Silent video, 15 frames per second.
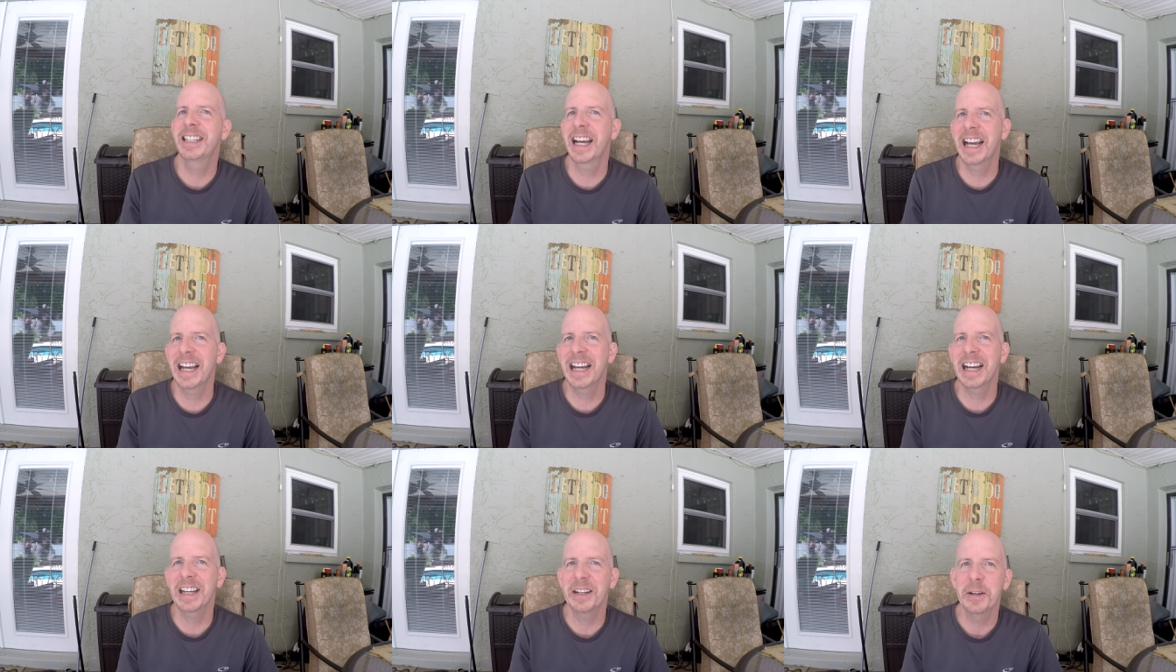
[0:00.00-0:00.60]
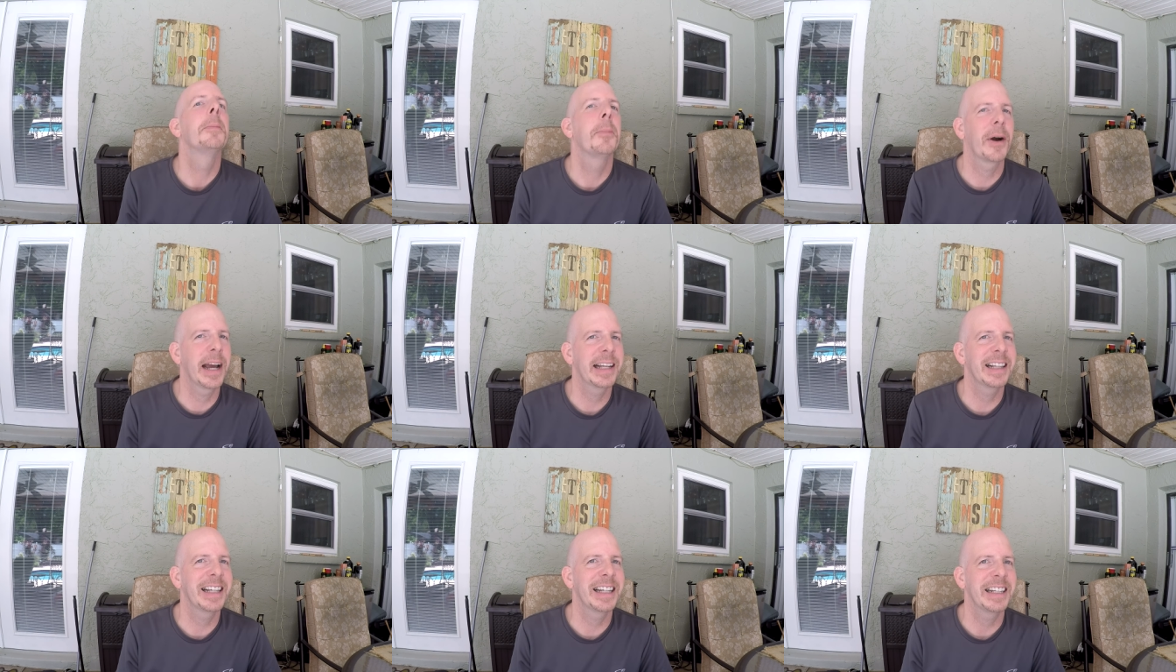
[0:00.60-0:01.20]
Dan,
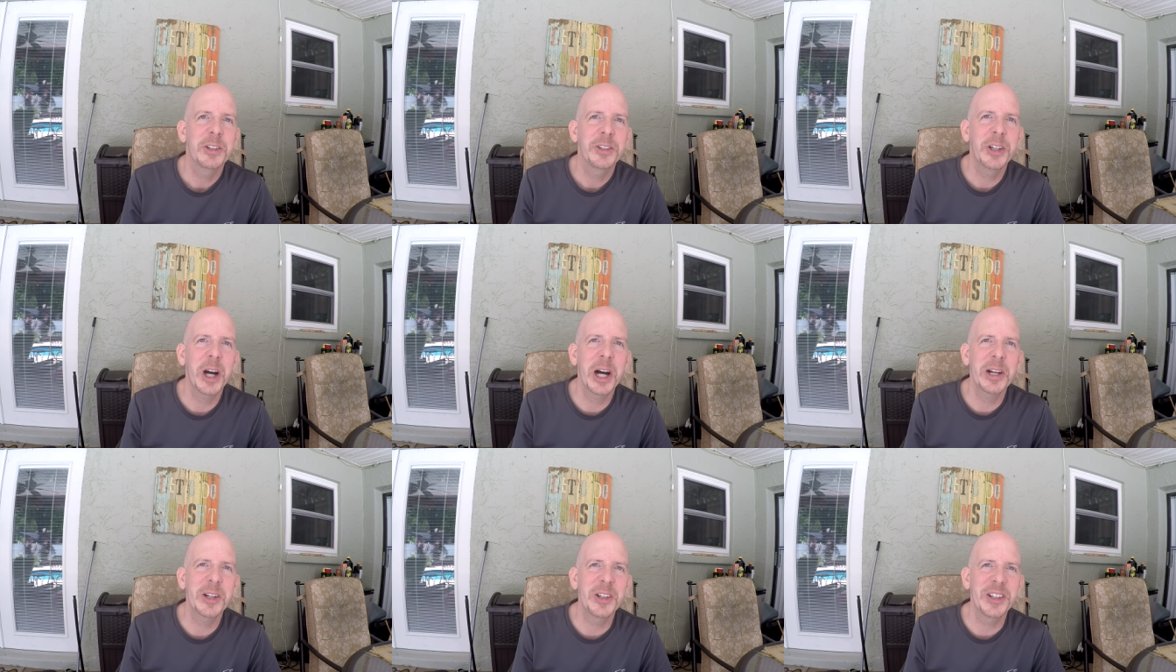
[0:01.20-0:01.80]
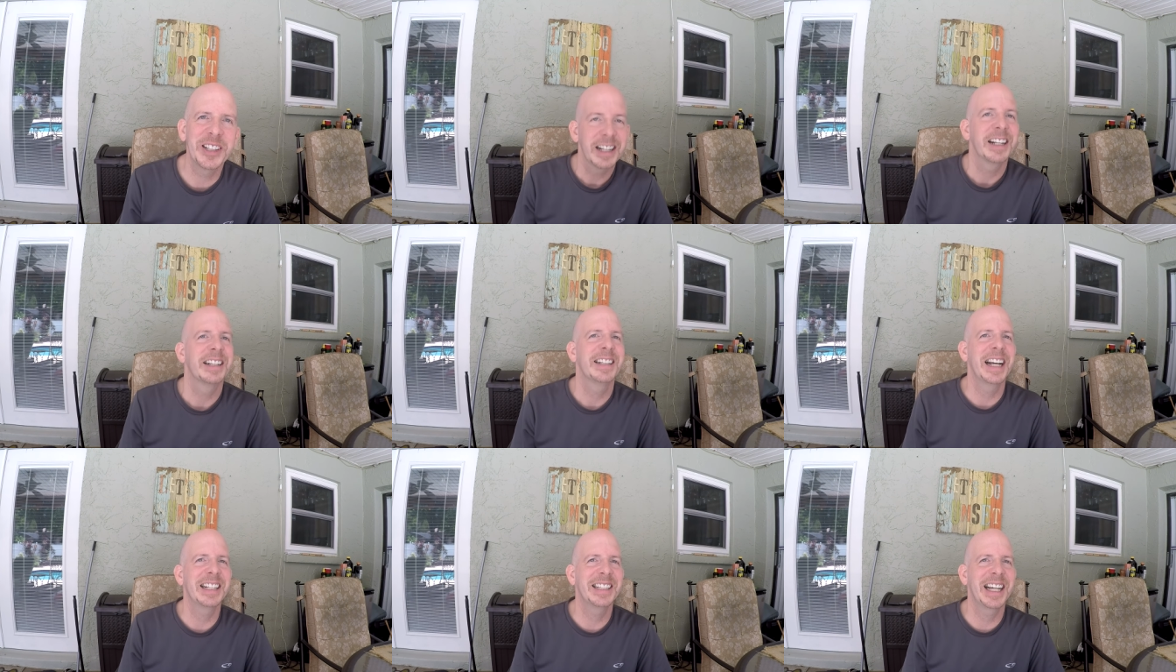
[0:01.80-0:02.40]
Bradley, Donald,
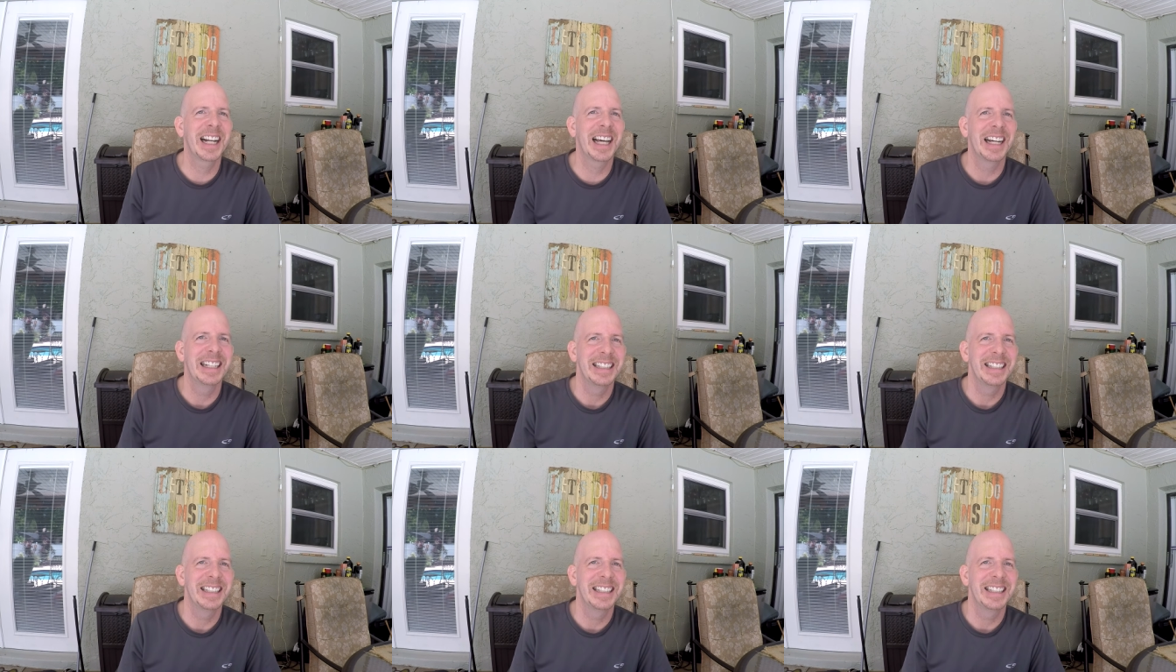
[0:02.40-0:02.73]
Daniela,